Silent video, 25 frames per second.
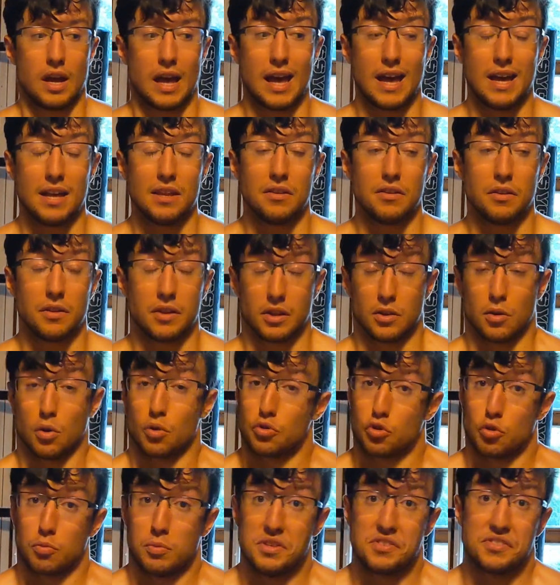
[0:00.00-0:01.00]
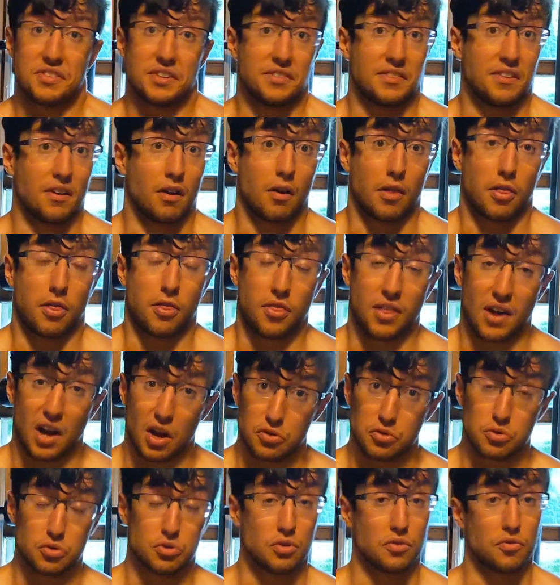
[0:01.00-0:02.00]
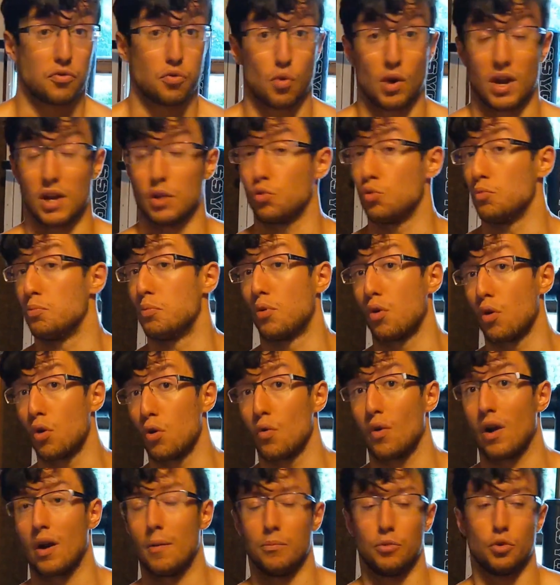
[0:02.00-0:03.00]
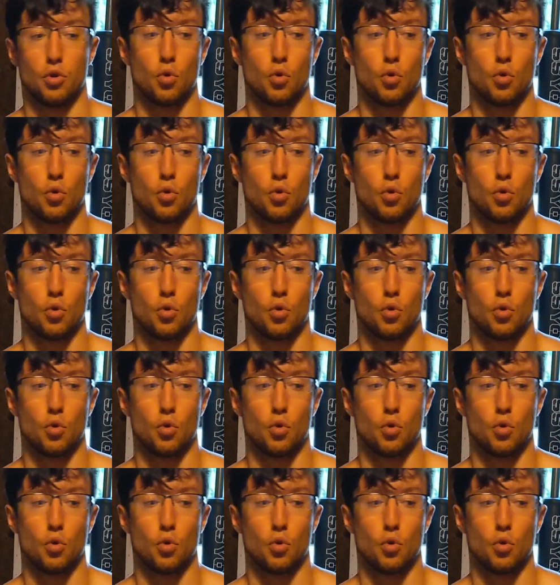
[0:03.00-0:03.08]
And it also means that there are thousands of ways to program.